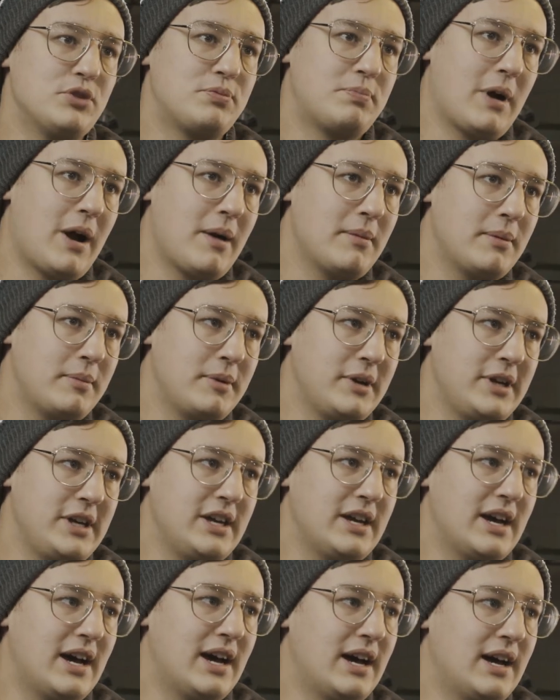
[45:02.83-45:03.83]
was
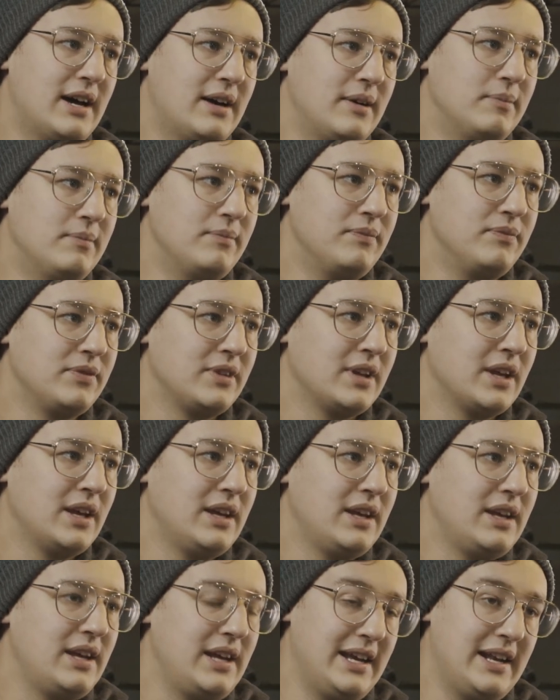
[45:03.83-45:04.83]
probably
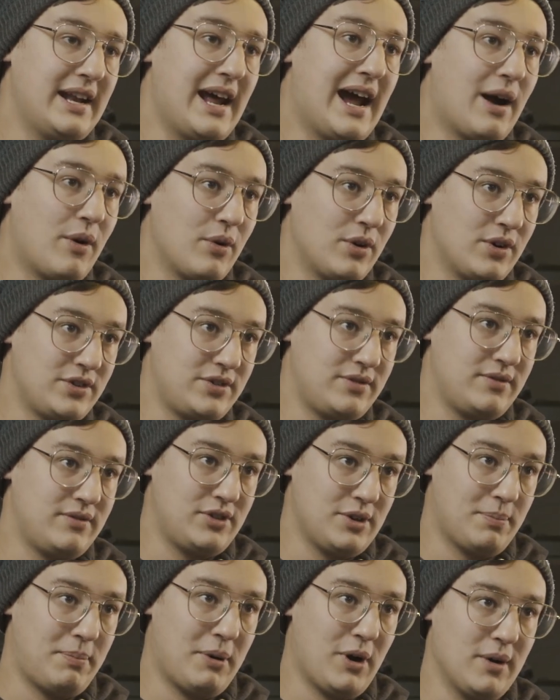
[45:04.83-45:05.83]
in our
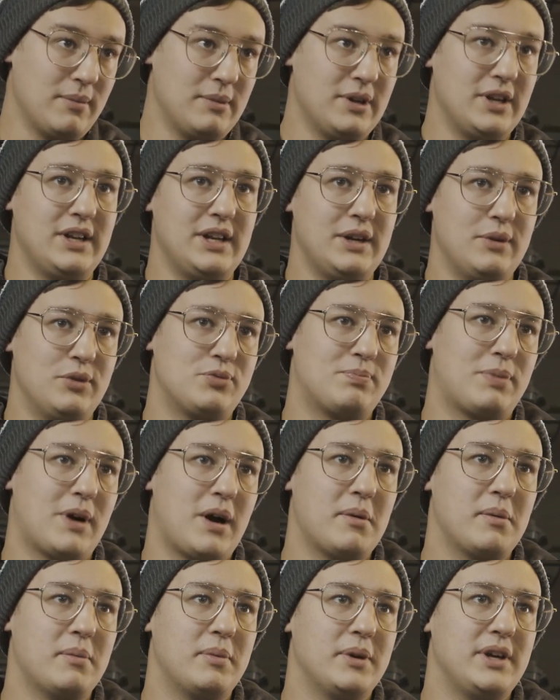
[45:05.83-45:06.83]
department. It was
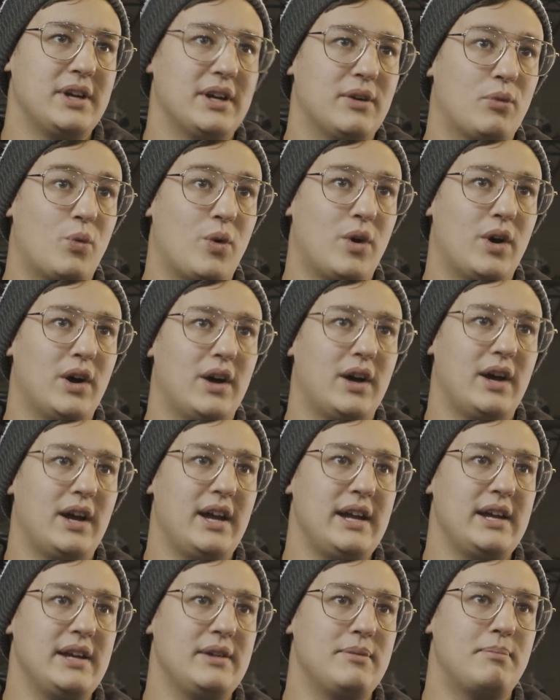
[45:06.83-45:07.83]
probably
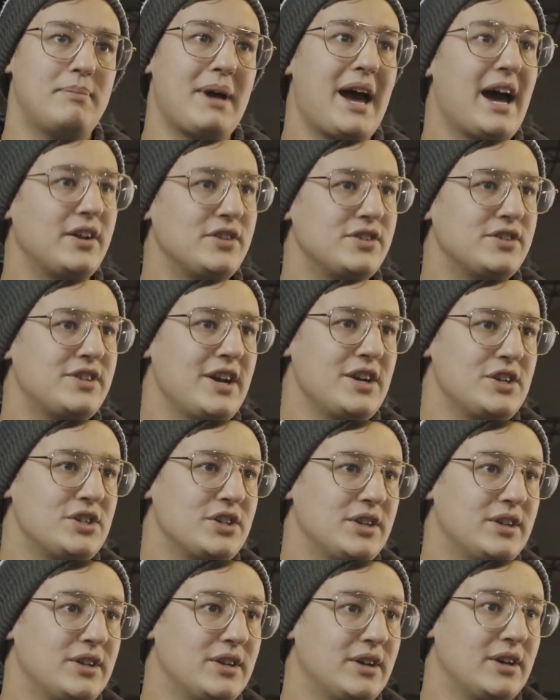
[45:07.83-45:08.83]
a bad station.